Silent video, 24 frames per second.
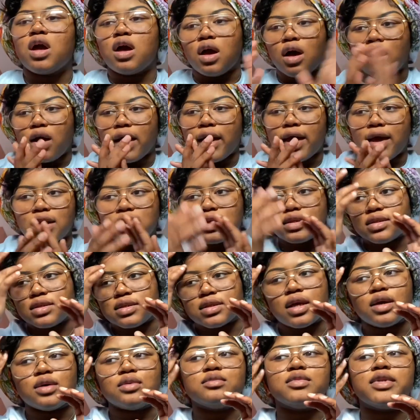Okay,
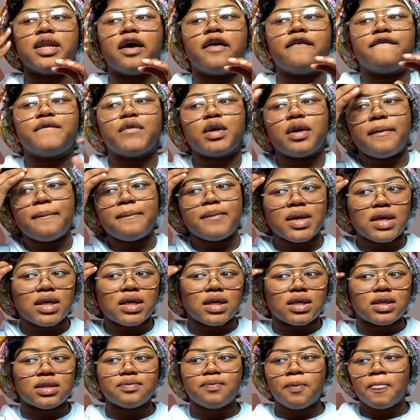so now for
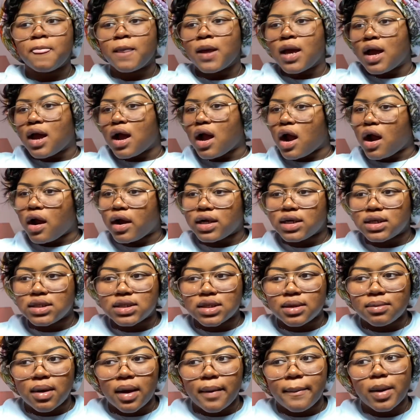makeup. I already
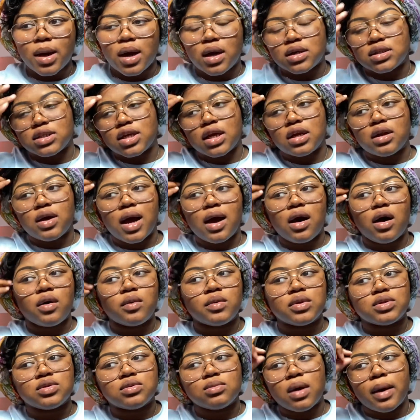did my brows. Y'all know I
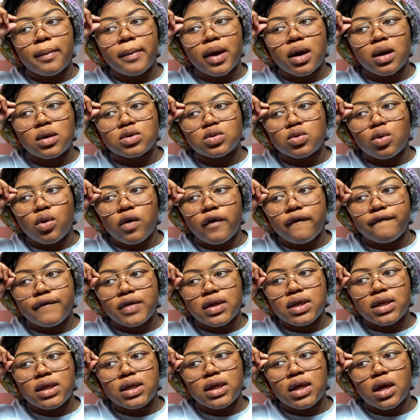always do my brows off
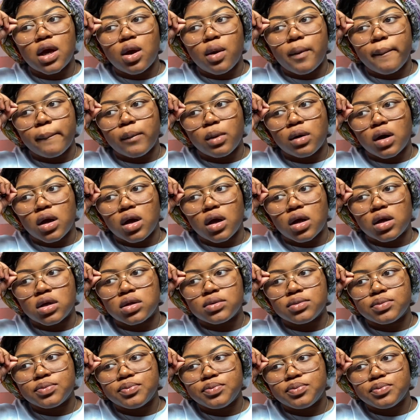camera.
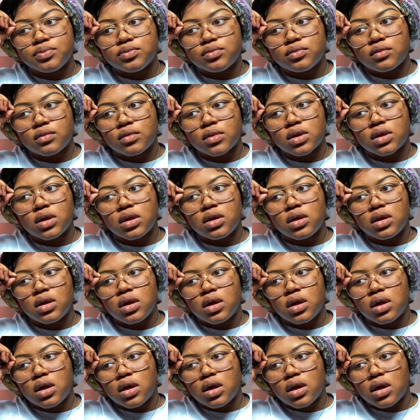
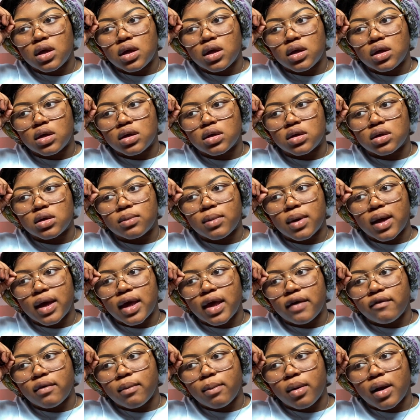I
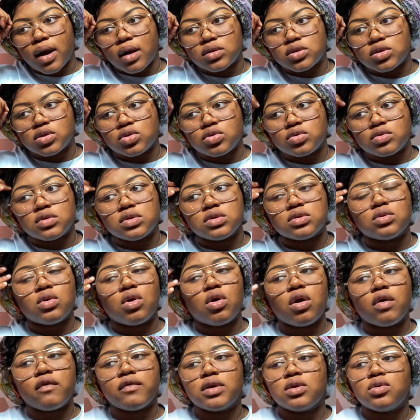have a brow tutorial
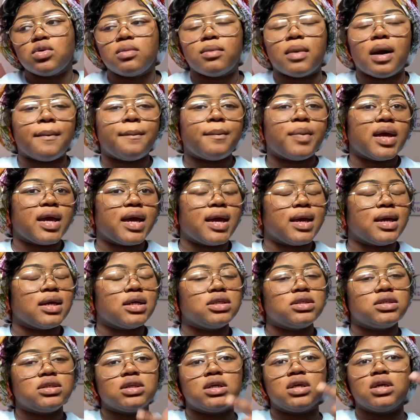already on my
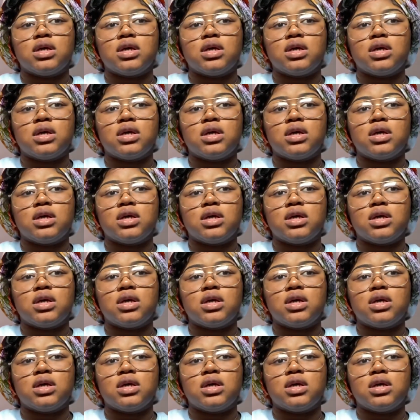page.